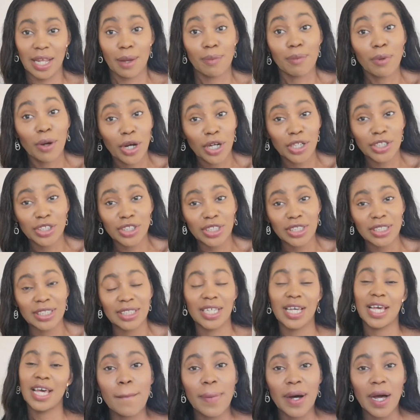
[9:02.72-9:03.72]
I purchased.
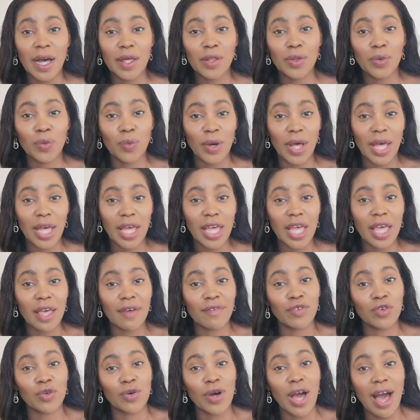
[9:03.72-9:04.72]
By the way,
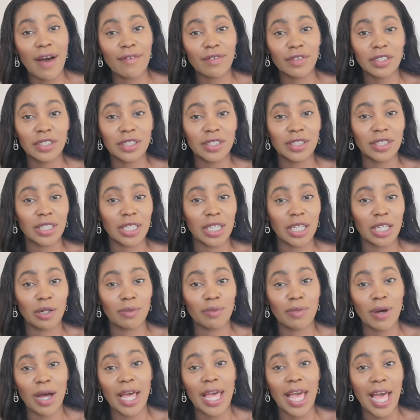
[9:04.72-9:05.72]
if you haven't seen
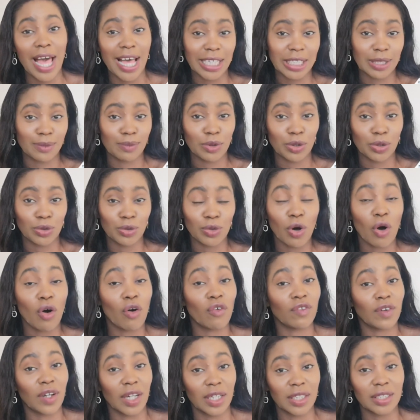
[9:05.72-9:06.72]
my Aspinall
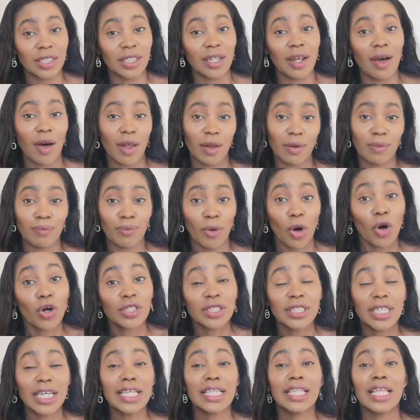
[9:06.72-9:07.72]
of London
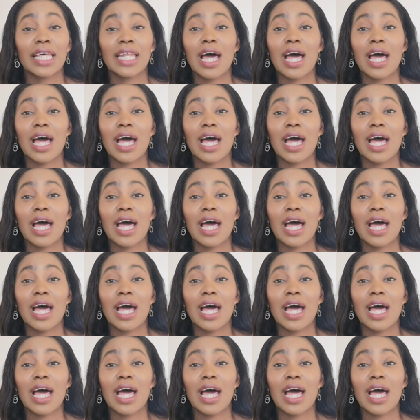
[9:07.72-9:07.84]
unboxing,